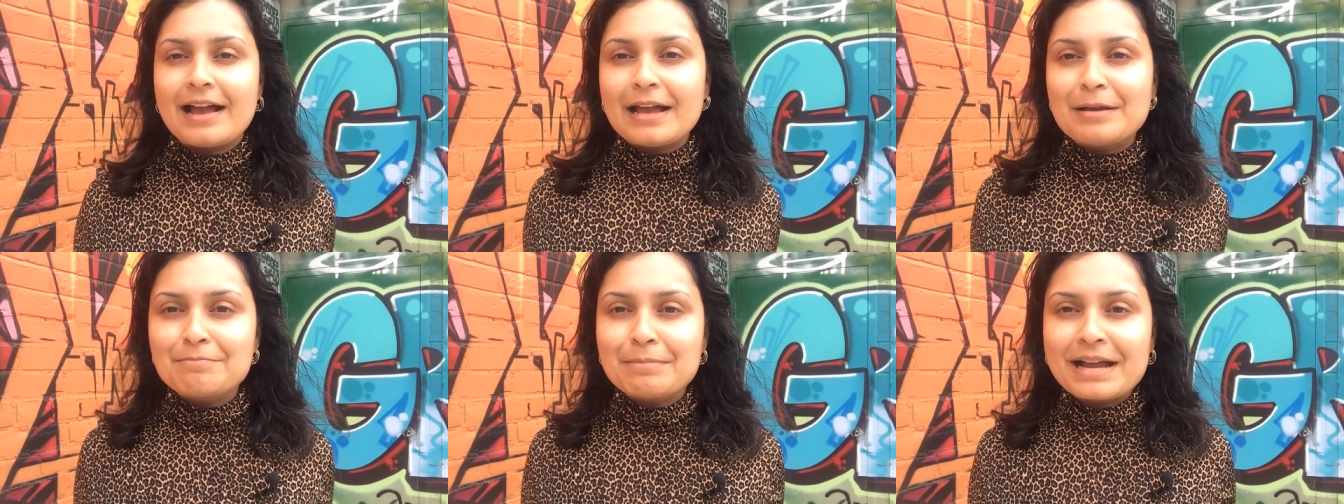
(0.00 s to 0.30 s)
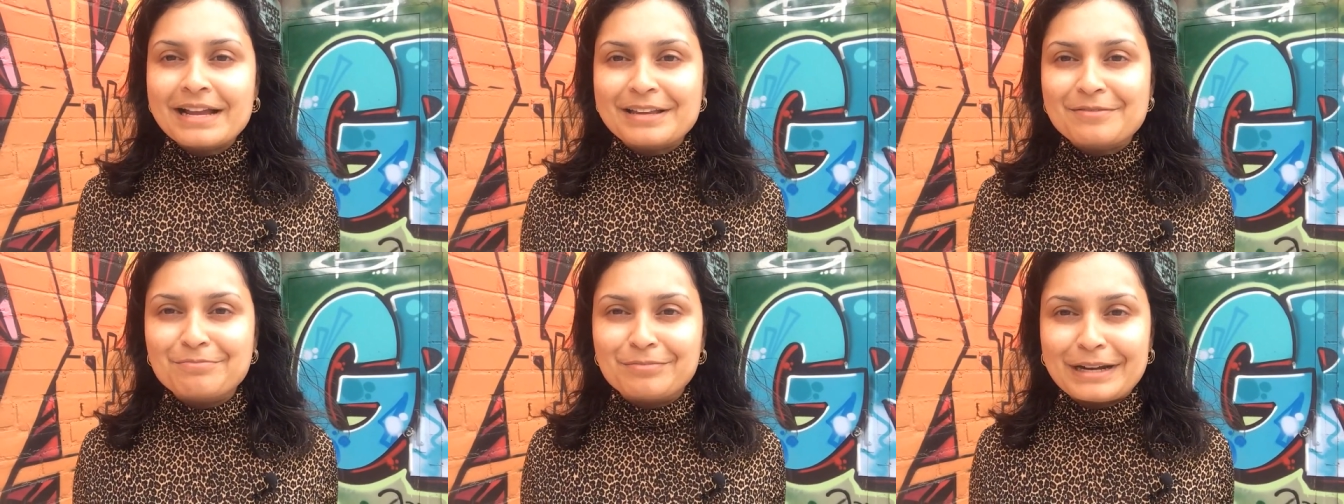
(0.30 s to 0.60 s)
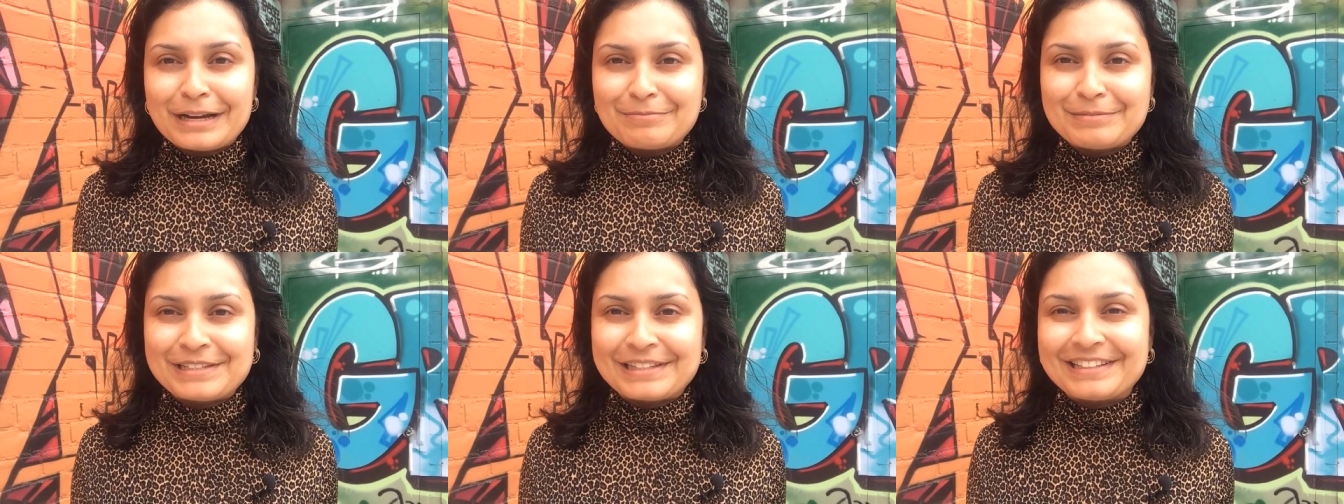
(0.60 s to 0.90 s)
I'm back in
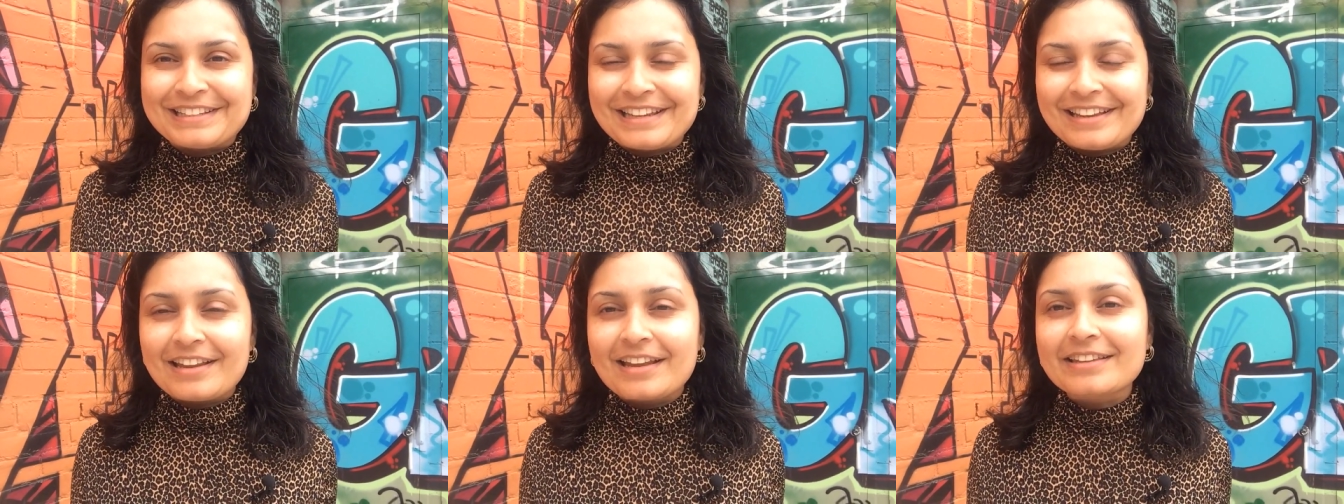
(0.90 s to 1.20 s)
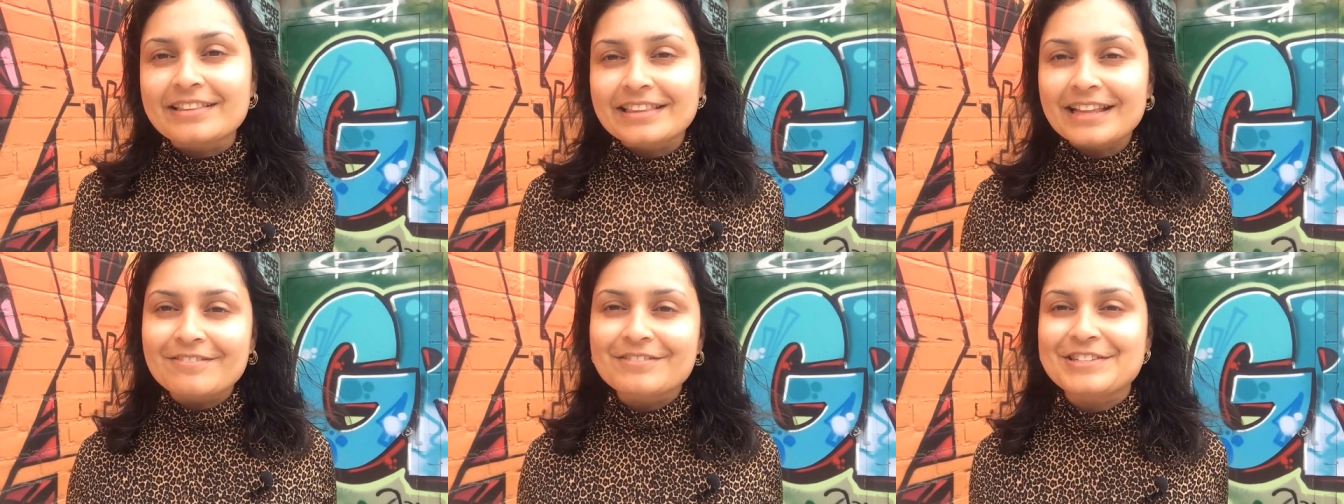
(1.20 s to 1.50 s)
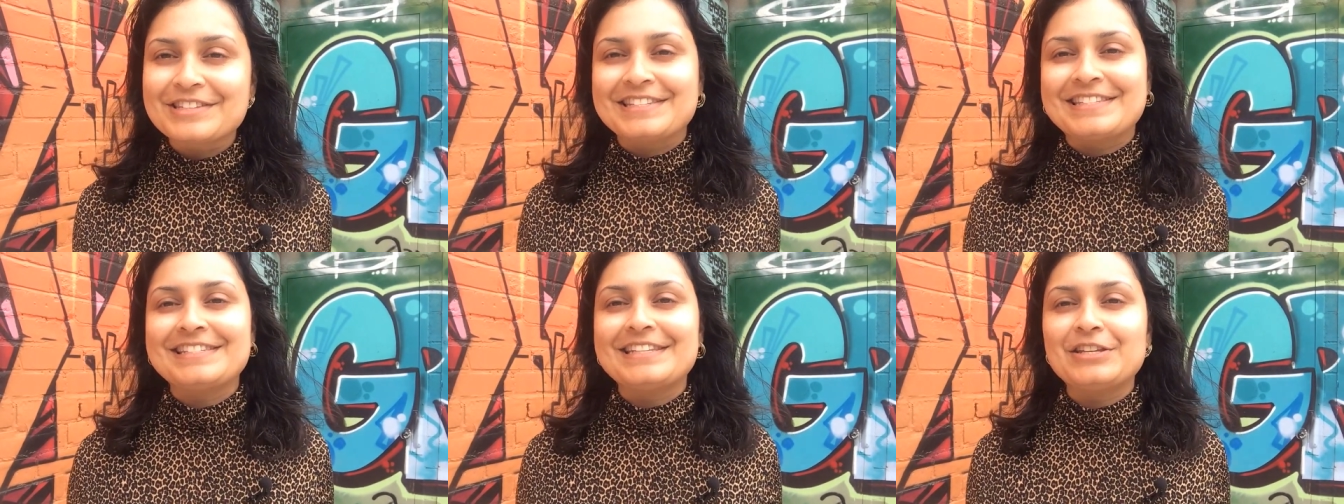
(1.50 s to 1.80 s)
Brampton and I'd
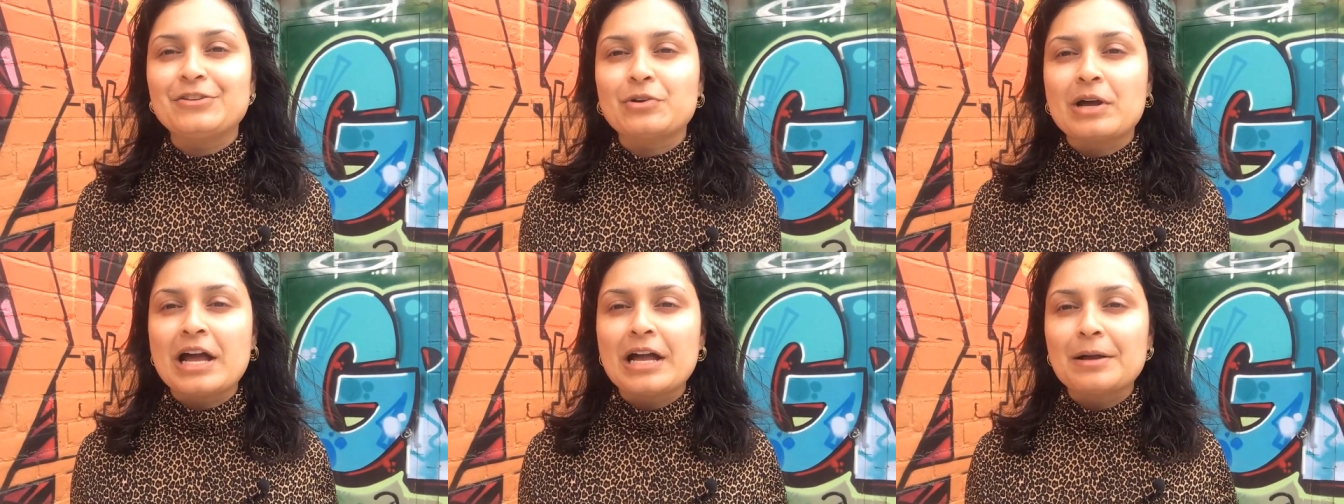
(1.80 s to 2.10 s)
love to see you.